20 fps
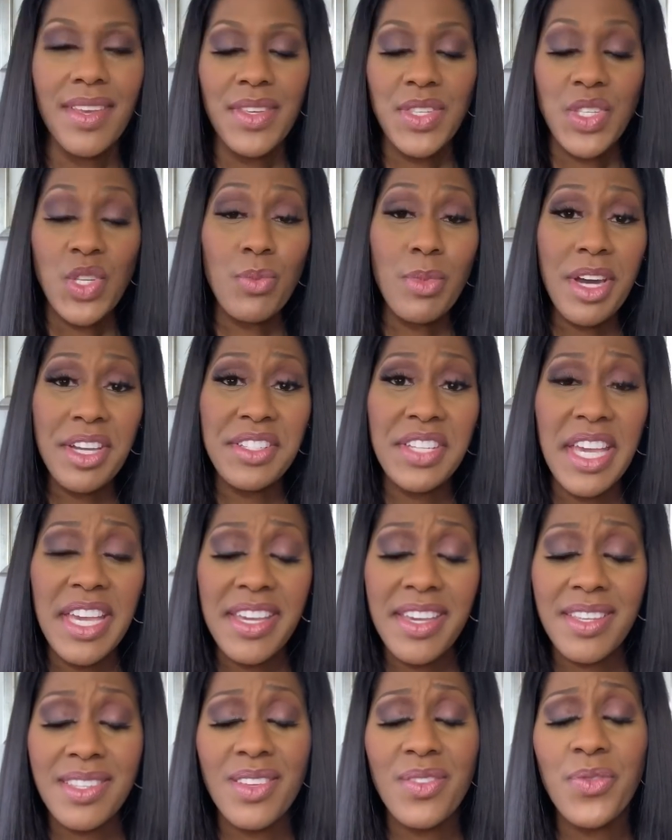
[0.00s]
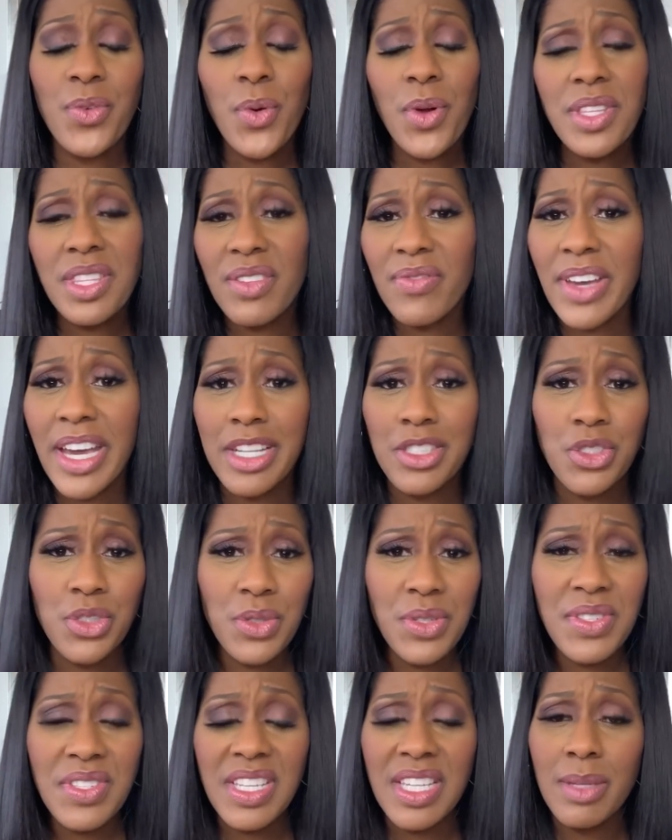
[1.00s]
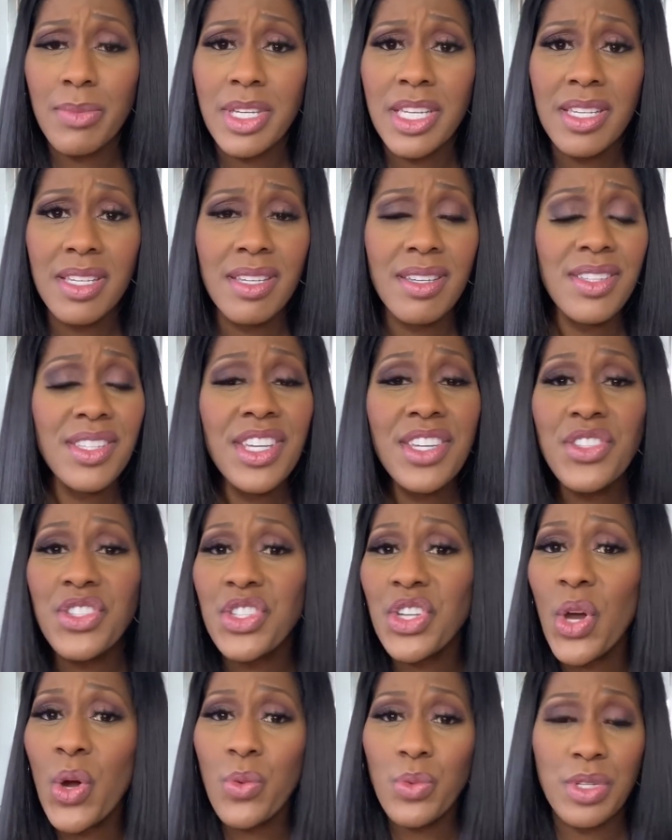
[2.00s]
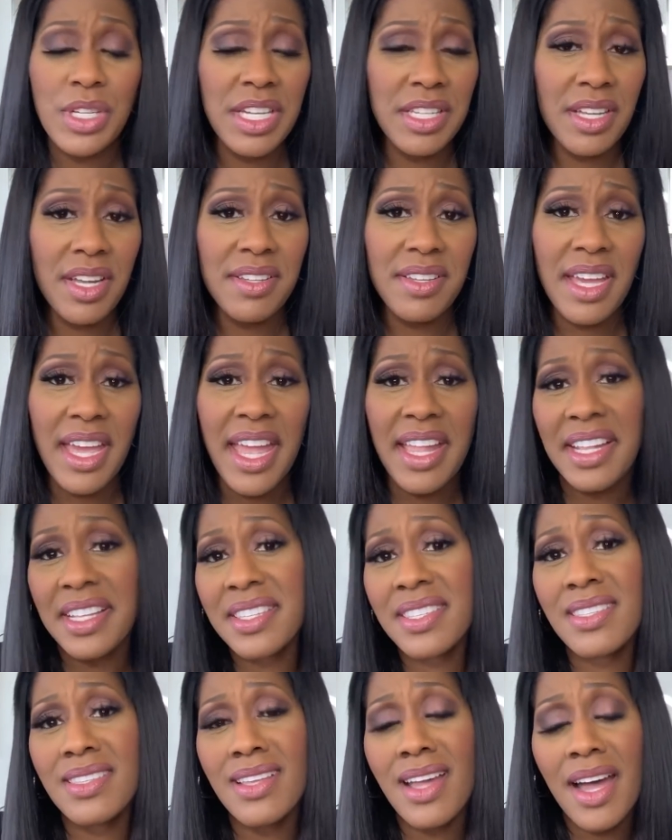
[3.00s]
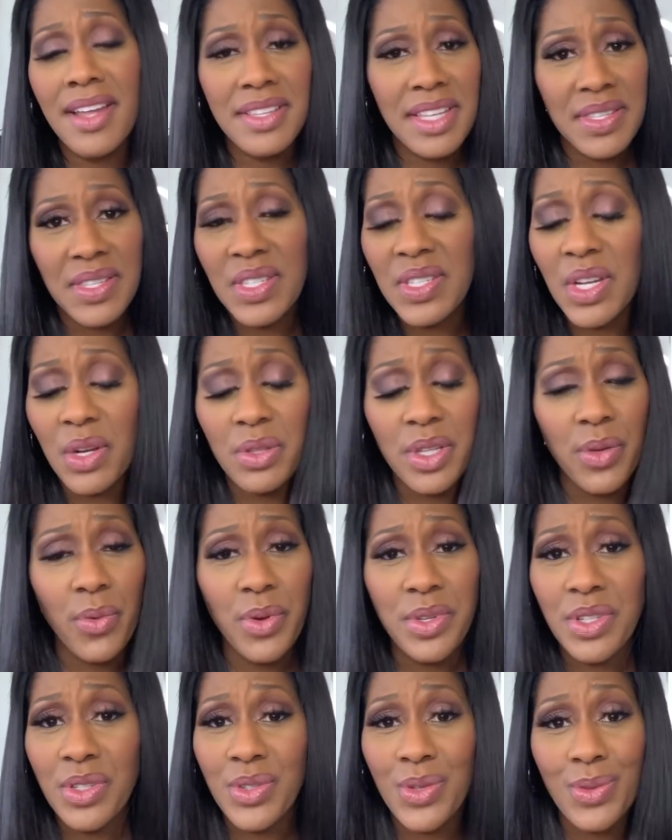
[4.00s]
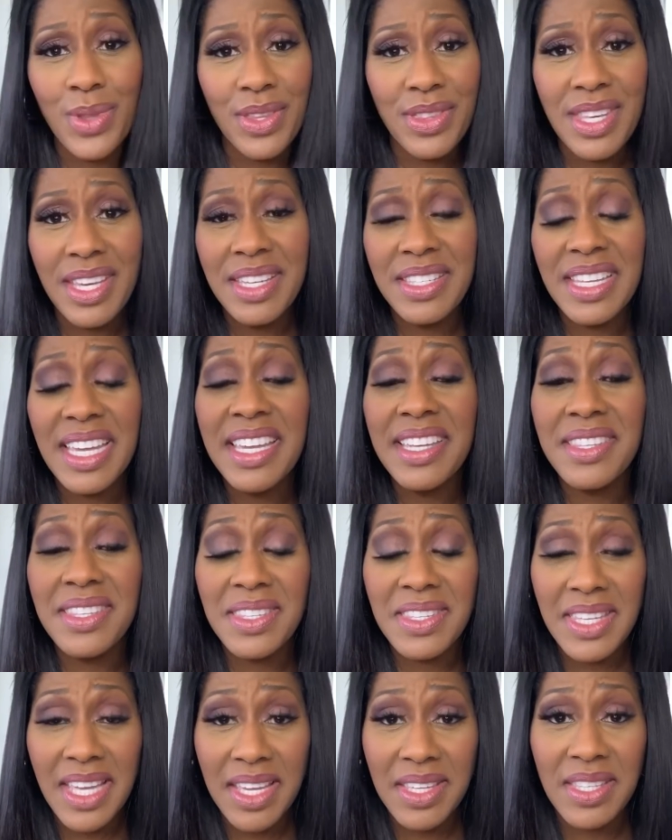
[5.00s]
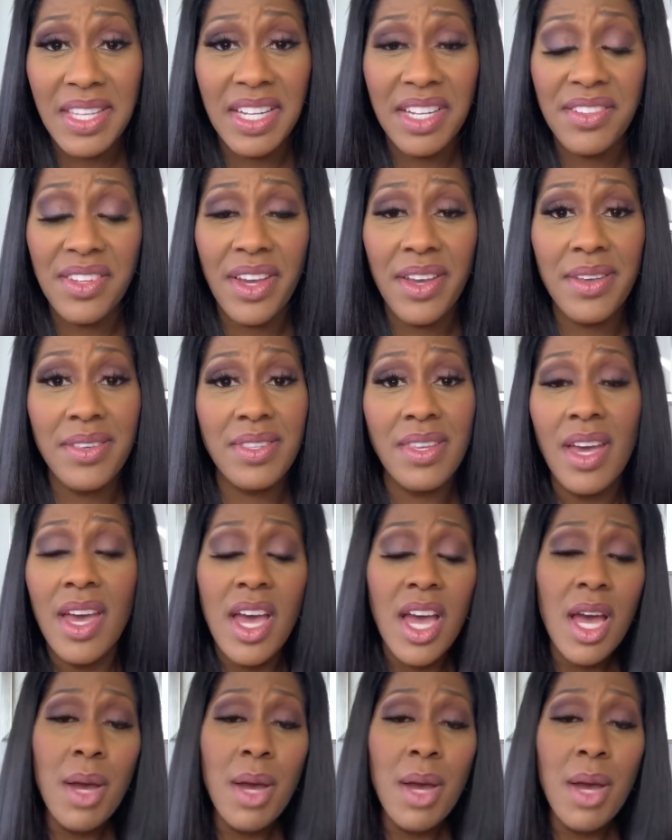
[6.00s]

So my take is avoid the vaginal steaming. You don't need it, and it's not necessarily going to do the things it says that it does.